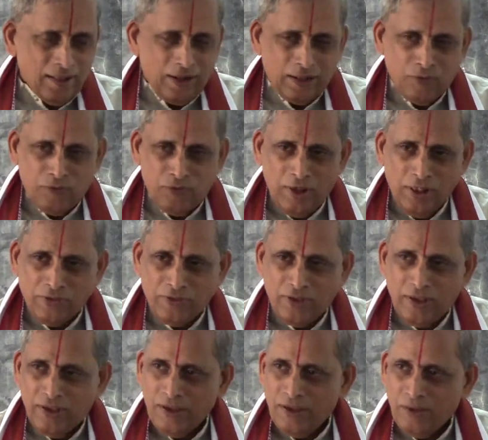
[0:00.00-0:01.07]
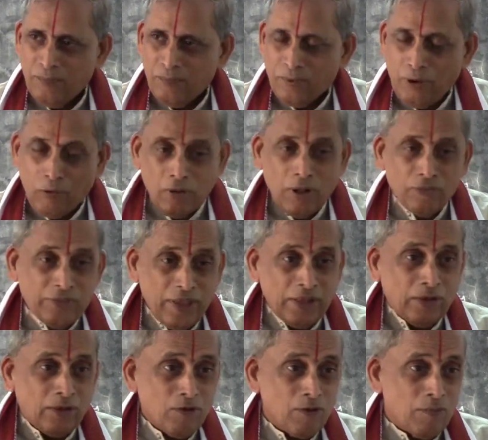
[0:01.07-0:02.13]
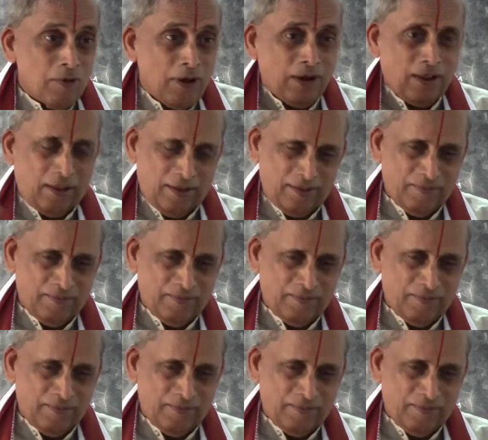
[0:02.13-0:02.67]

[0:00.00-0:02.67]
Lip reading: He feels proud of the incurability.